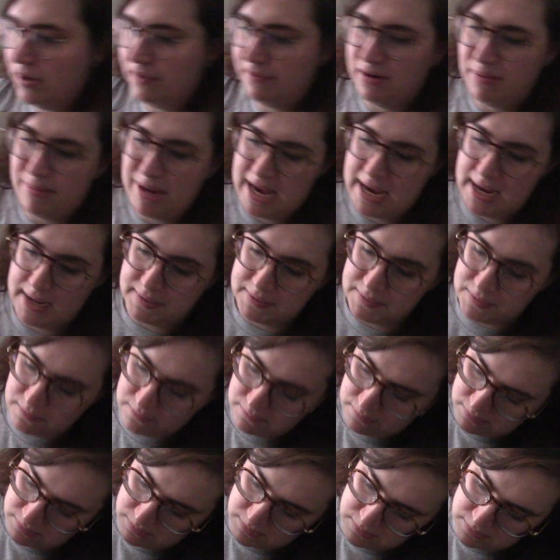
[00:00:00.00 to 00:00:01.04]
of her bags.
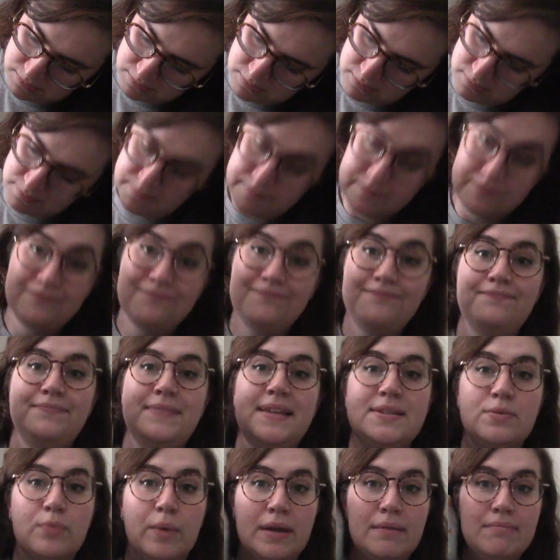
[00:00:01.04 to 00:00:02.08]

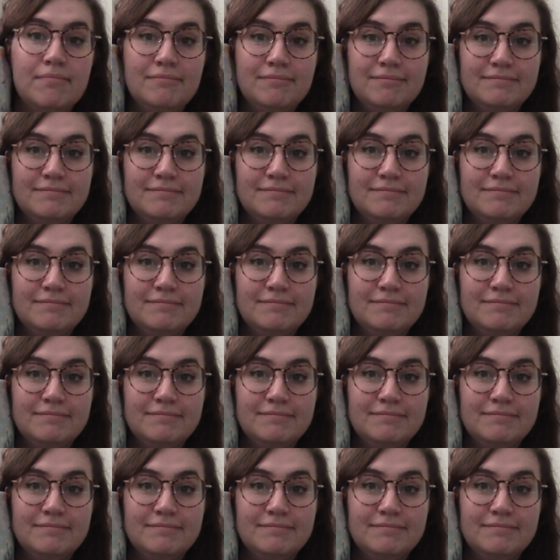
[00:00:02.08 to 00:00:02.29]
This one.